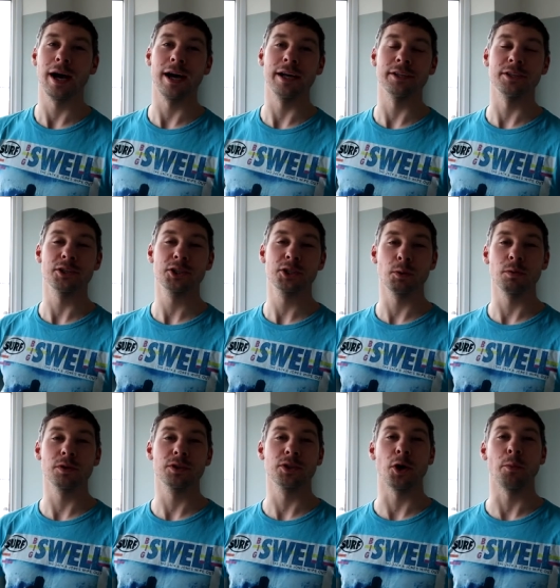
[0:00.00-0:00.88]
and
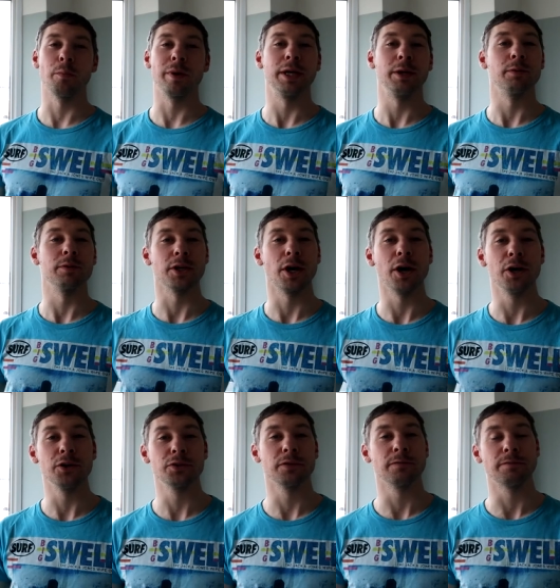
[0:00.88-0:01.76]
someone told me it was
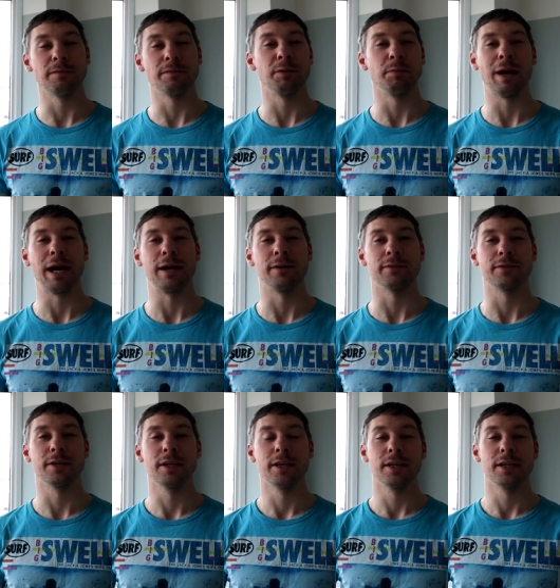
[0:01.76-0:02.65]

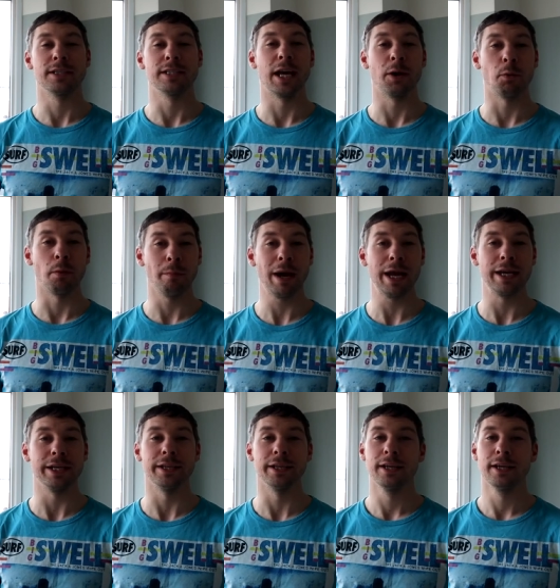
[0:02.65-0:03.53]
£150 to get one
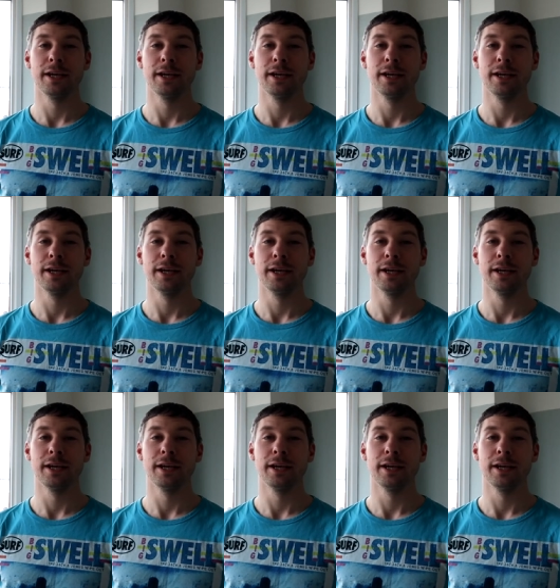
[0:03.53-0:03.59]
made.